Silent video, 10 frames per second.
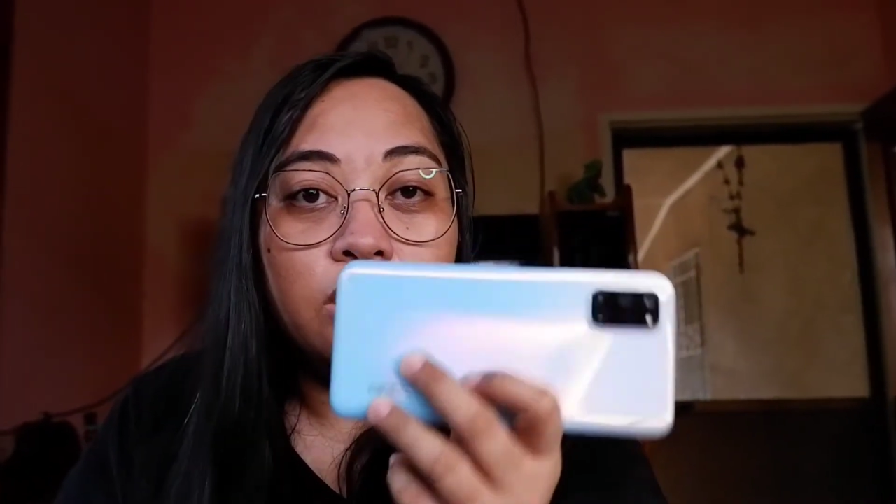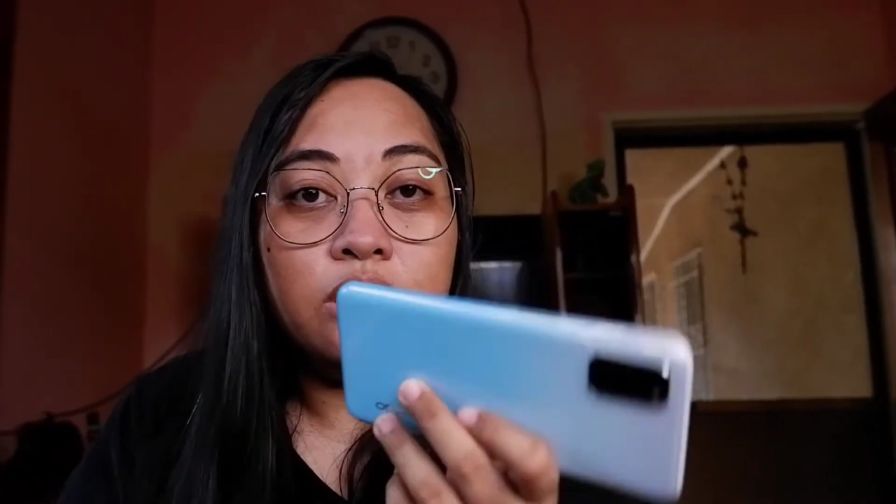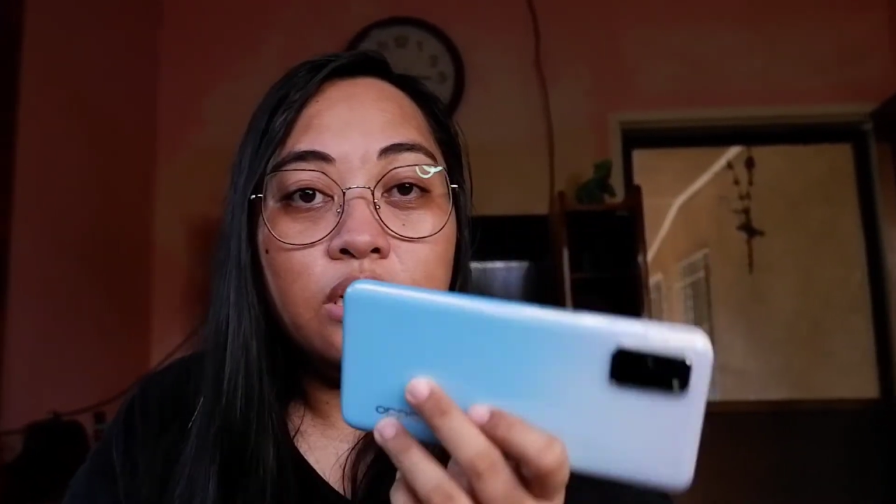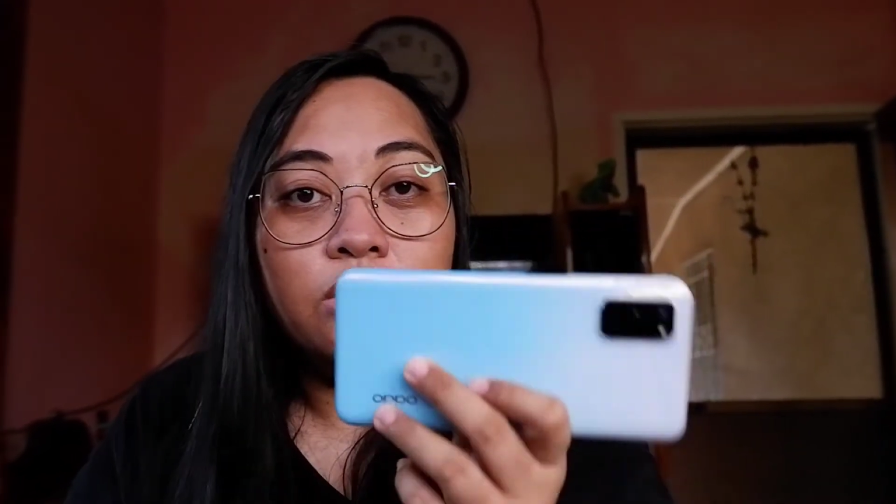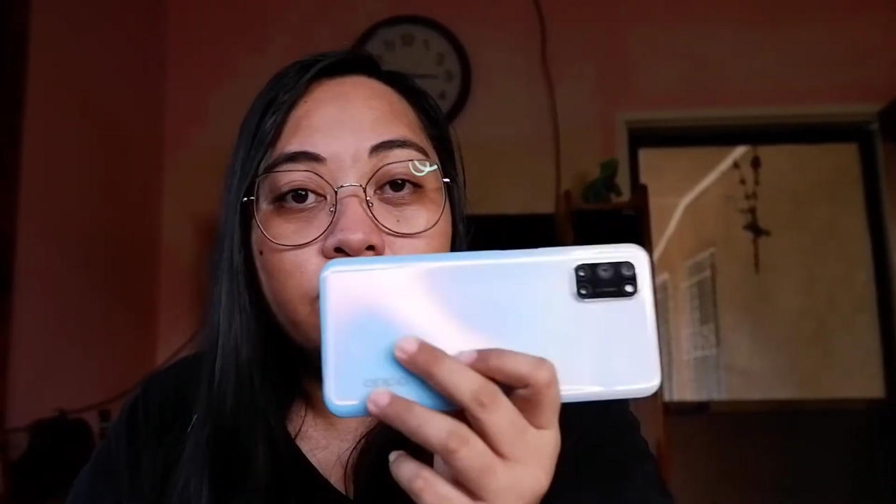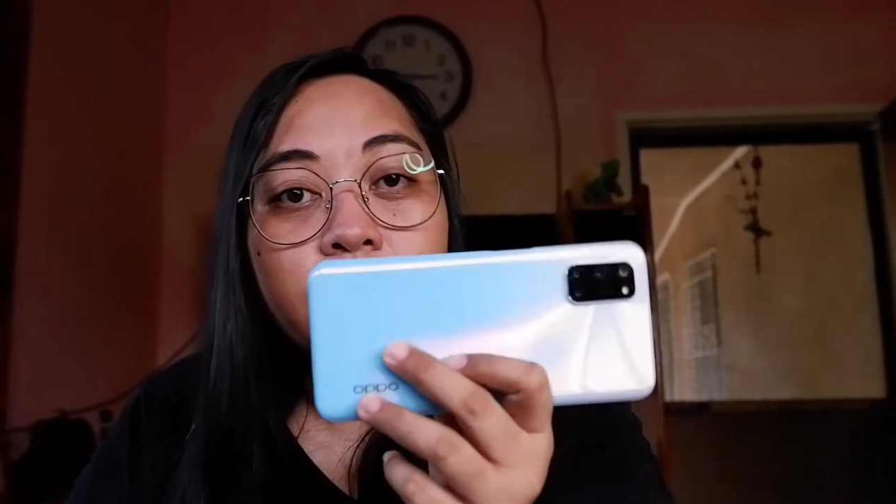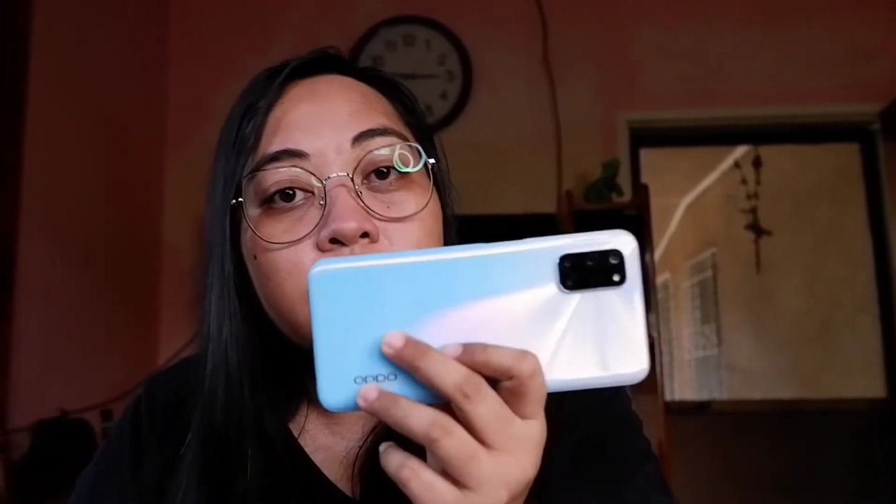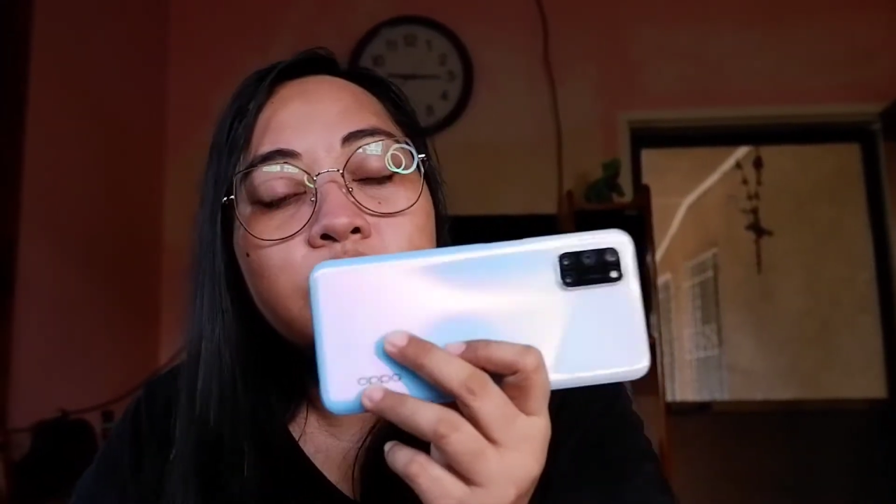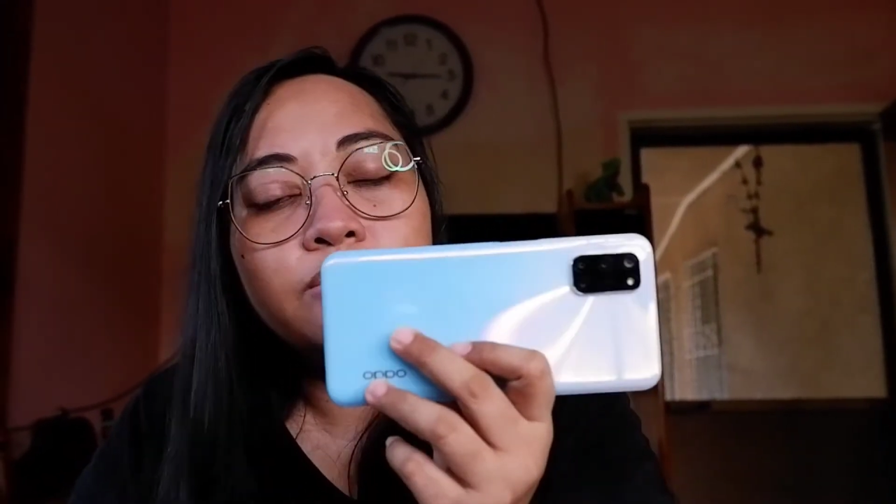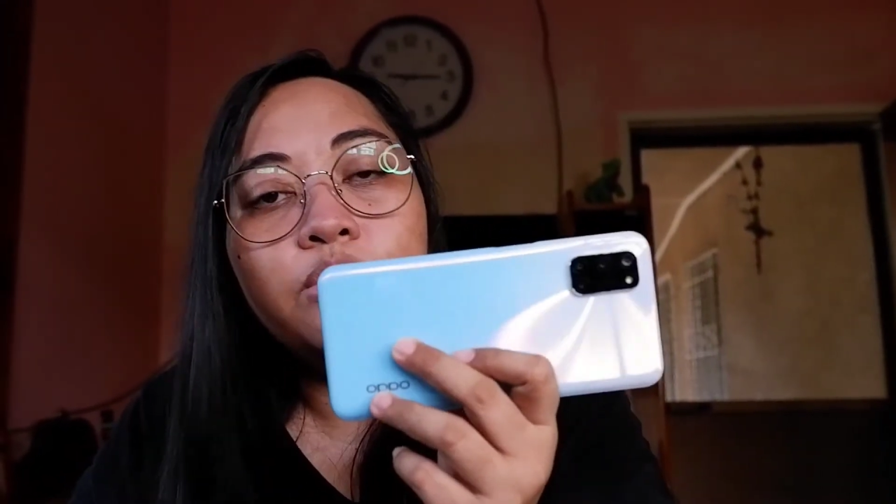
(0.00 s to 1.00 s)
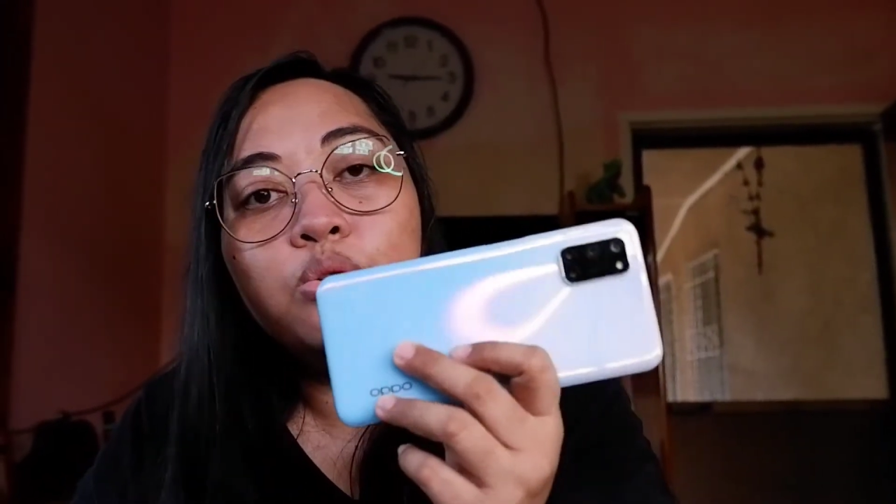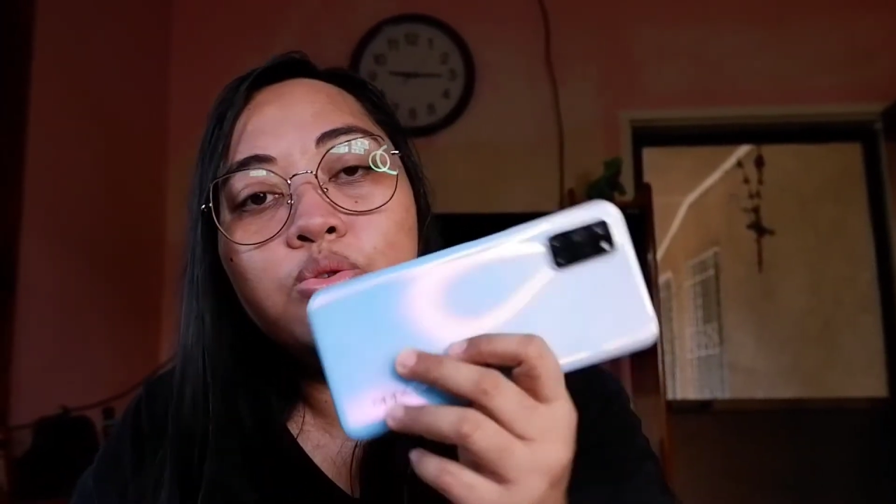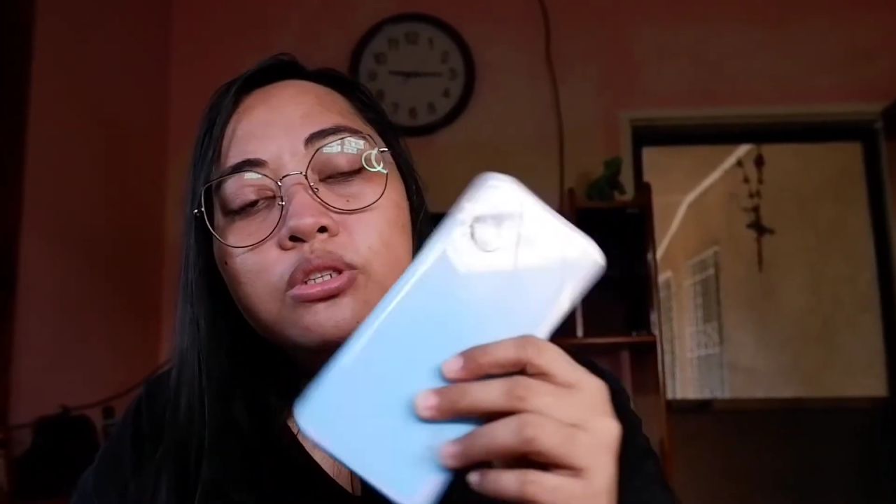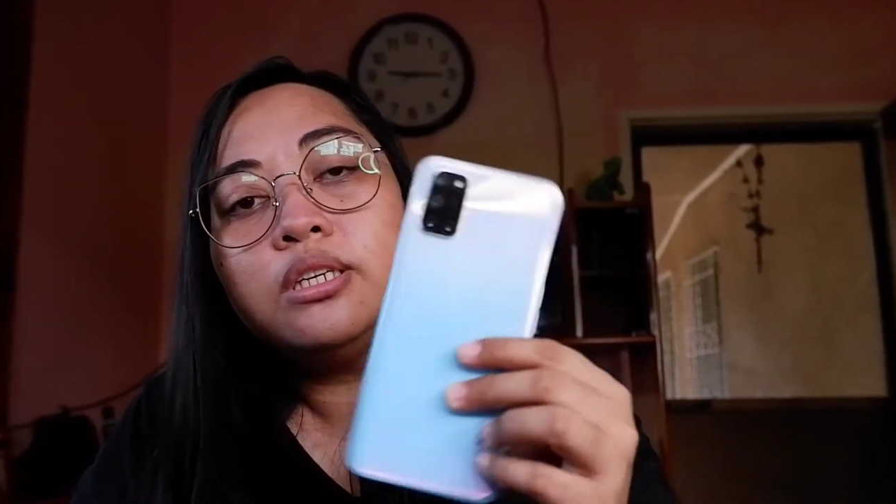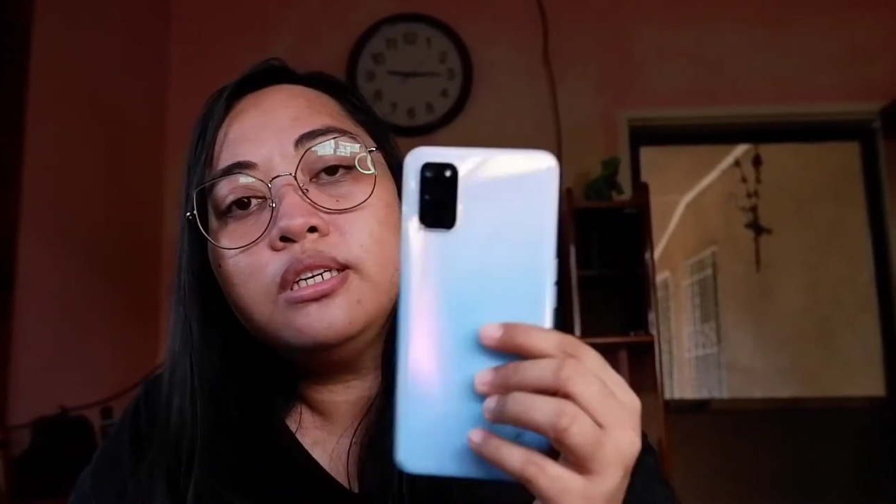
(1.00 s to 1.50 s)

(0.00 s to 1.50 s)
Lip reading: you know, this phone.